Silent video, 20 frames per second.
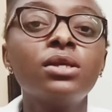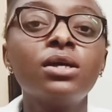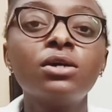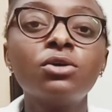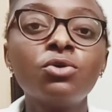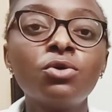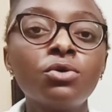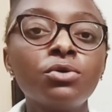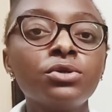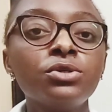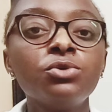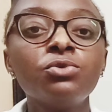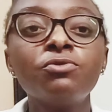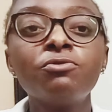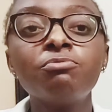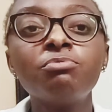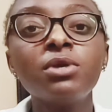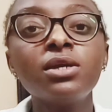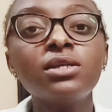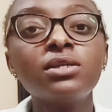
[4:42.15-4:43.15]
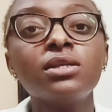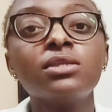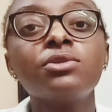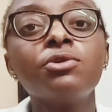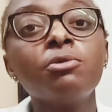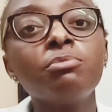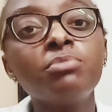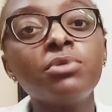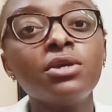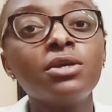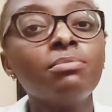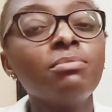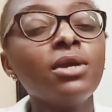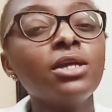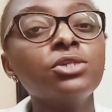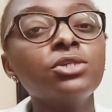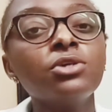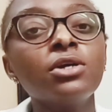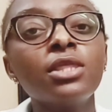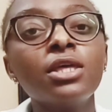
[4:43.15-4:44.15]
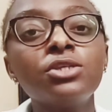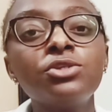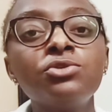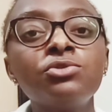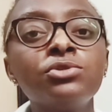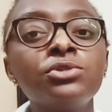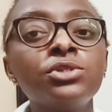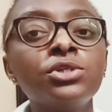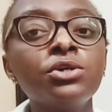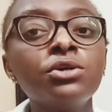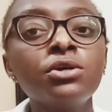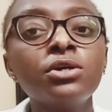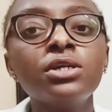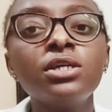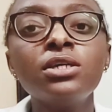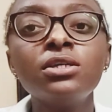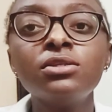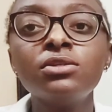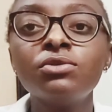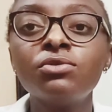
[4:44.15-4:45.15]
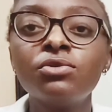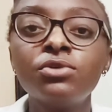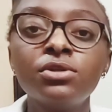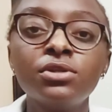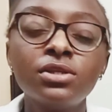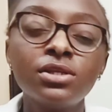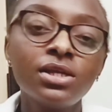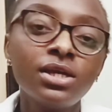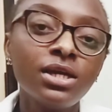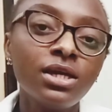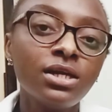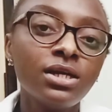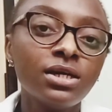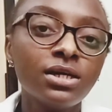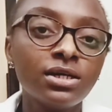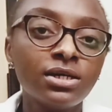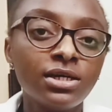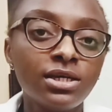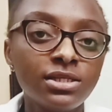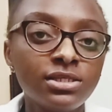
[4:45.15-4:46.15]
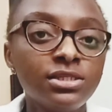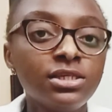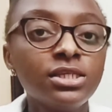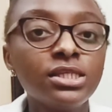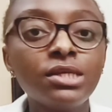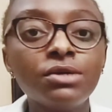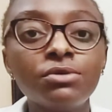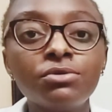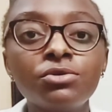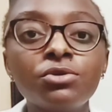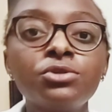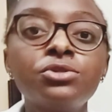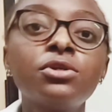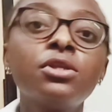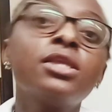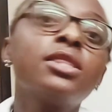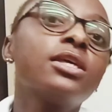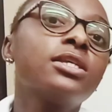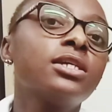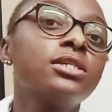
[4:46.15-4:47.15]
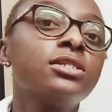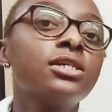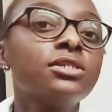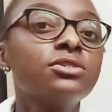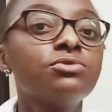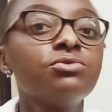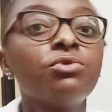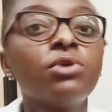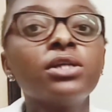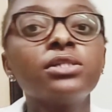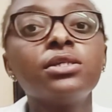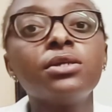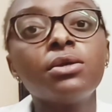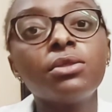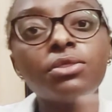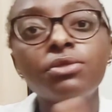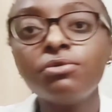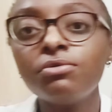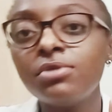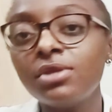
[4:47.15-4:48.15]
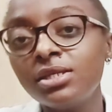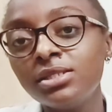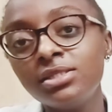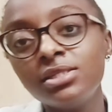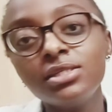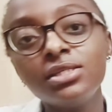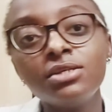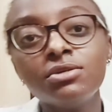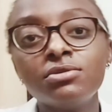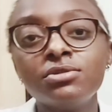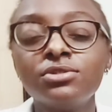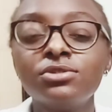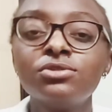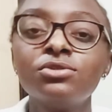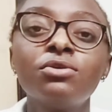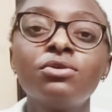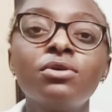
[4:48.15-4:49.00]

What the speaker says: or you've picked a topic, make sure that you zero in on a detail, not really that you're just rushing through the details,